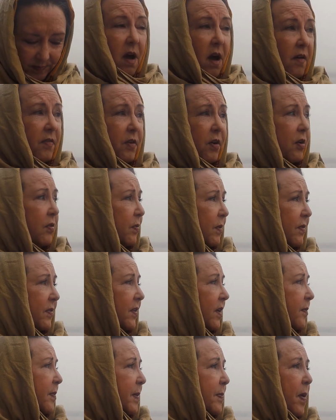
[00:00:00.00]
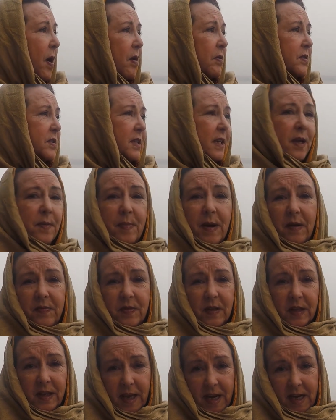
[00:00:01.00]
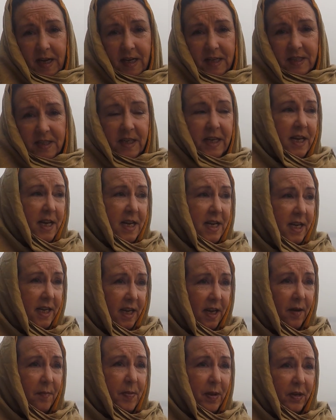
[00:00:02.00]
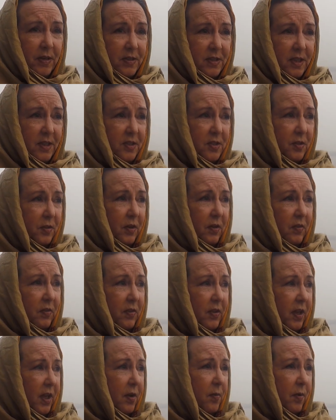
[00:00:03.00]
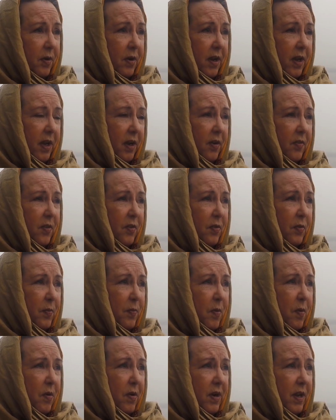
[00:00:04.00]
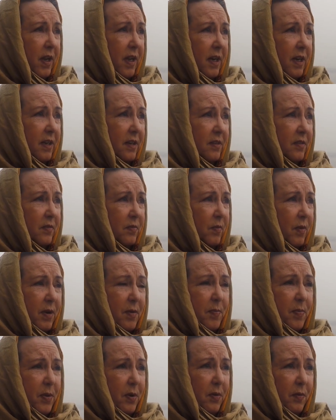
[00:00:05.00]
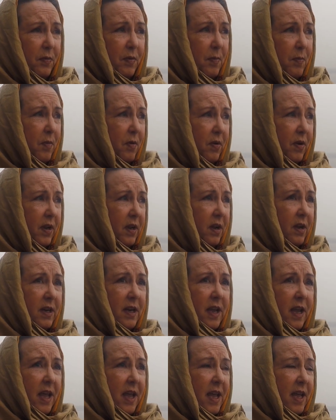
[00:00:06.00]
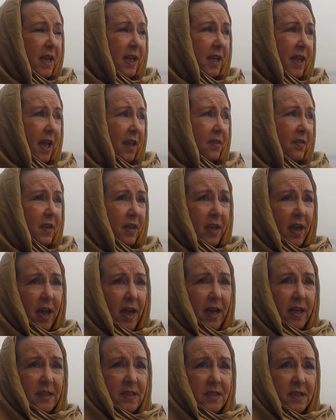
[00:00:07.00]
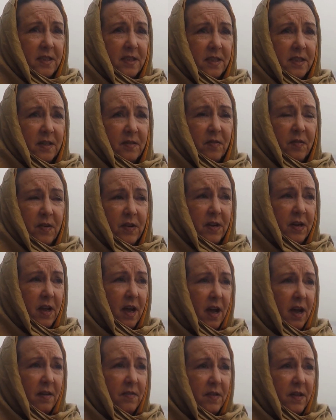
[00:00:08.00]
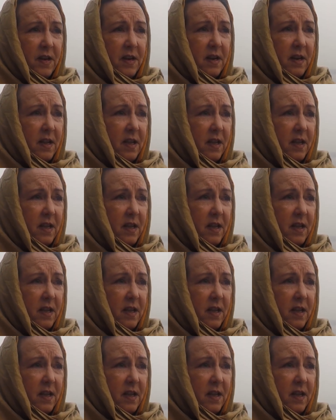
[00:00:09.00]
Of course, we'll still be posting about the ladies in India, because as you can see, we're here this morning, and what a beautiful morning on Kessi Ghats in Vrindavan.